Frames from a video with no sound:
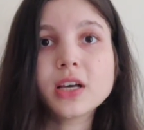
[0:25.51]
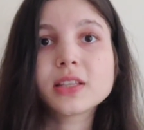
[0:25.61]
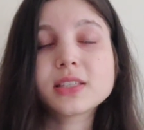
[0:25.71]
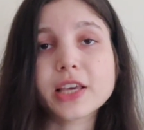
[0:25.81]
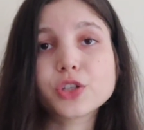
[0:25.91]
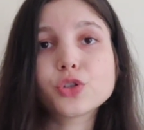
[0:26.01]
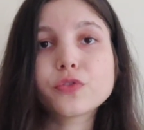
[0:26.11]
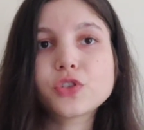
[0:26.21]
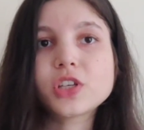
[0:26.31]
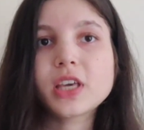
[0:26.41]
the section
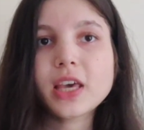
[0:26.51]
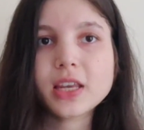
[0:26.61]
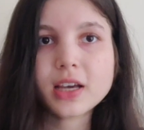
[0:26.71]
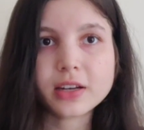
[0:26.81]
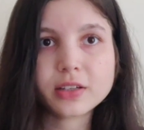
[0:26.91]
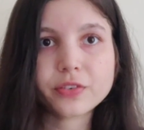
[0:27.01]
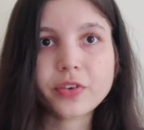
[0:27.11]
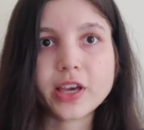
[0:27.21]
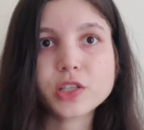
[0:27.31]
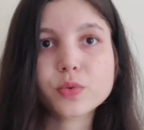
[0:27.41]
of GK and current
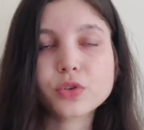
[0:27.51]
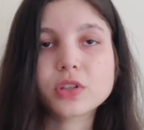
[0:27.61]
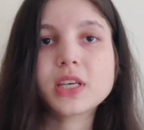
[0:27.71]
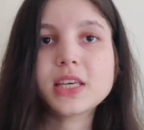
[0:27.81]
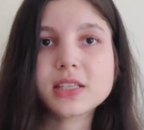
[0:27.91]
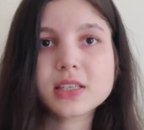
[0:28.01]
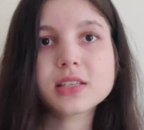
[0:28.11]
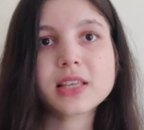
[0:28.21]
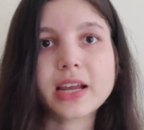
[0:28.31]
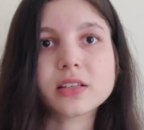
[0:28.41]
affairs was on the easier
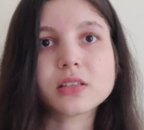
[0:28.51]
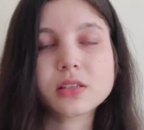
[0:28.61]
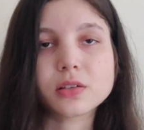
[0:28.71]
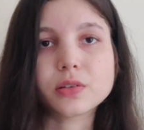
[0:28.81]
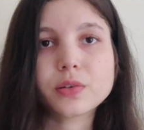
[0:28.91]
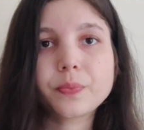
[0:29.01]
side this year.